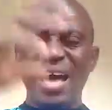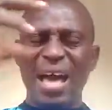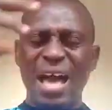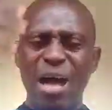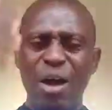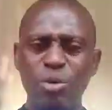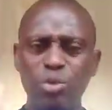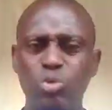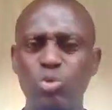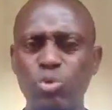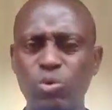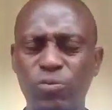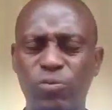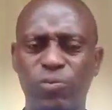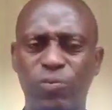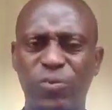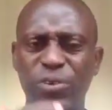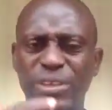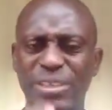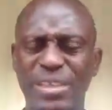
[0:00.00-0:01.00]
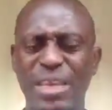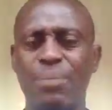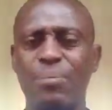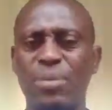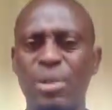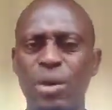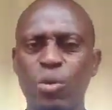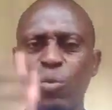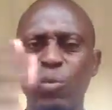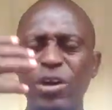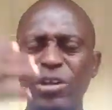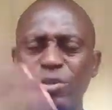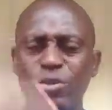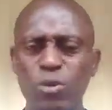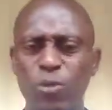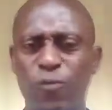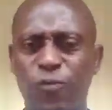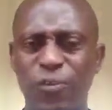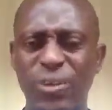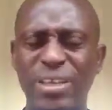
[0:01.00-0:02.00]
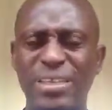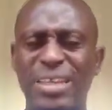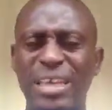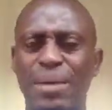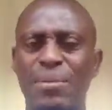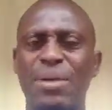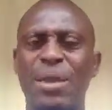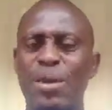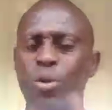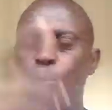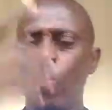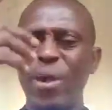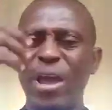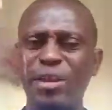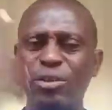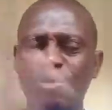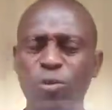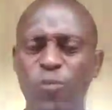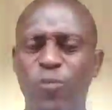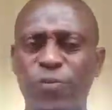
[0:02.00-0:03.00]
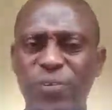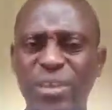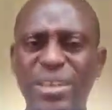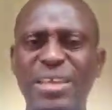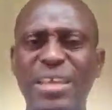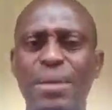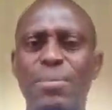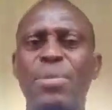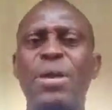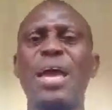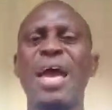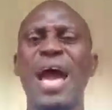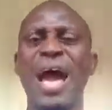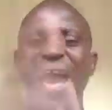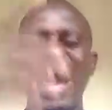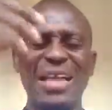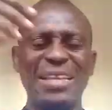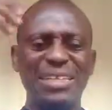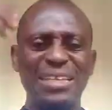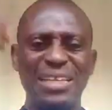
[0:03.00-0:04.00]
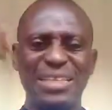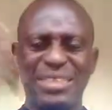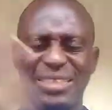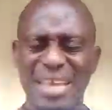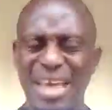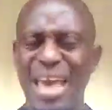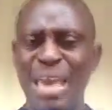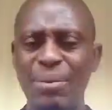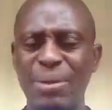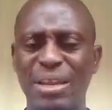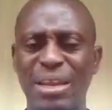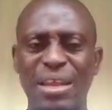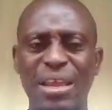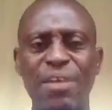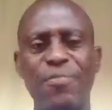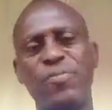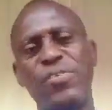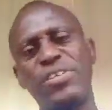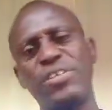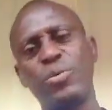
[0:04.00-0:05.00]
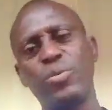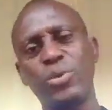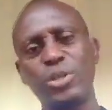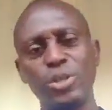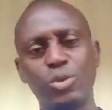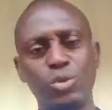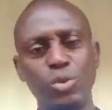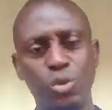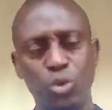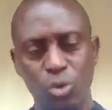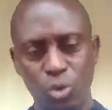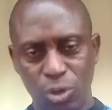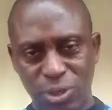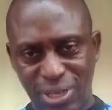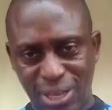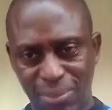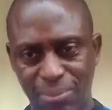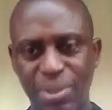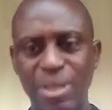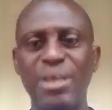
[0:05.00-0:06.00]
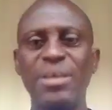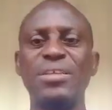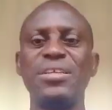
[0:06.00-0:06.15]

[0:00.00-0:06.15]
how to feed them, when to feed them, where to feed them, and the timing and everything. We need to know them.